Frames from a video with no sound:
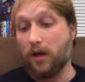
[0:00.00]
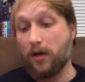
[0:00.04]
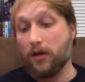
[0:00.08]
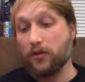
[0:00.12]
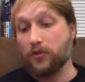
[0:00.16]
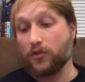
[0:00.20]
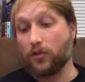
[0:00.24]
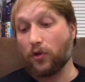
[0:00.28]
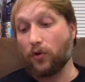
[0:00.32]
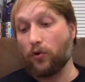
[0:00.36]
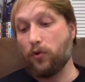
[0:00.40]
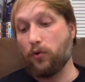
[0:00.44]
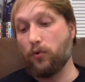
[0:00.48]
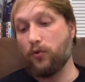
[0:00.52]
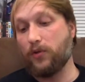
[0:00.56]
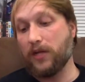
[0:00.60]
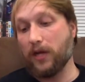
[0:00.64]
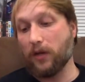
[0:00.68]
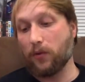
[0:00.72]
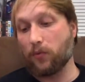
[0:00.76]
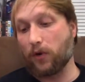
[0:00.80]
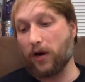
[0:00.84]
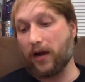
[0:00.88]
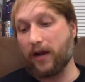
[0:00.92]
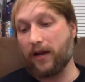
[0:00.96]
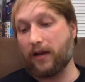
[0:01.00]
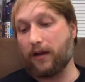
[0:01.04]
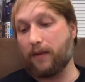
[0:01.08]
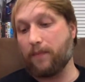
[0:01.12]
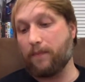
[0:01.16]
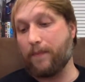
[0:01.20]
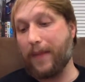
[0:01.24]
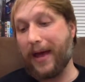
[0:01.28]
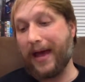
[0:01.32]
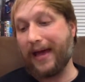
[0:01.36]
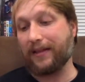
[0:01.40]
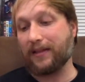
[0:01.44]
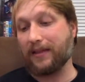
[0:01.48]
So who did write it?
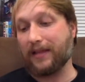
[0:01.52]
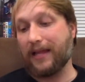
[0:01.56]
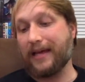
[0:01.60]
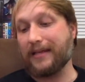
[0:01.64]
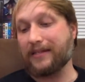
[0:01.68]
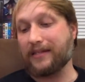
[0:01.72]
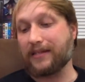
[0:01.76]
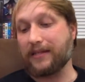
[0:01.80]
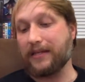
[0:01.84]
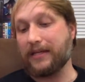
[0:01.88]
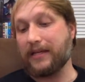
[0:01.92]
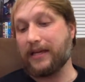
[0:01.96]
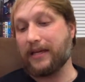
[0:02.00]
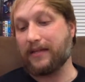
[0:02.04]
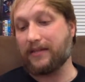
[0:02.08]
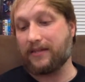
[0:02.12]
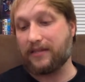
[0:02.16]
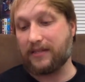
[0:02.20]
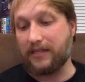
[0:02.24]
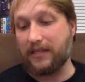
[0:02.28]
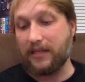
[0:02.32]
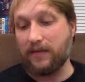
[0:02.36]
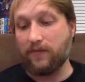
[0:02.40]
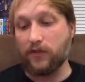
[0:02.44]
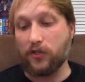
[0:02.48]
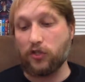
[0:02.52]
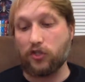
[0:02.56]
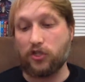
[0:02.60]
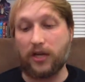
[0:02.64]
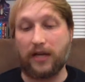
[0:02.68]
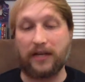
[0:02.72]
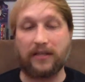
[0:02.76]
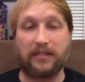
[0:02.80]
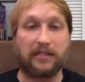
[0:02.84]
Matt Leslie and Stephen J.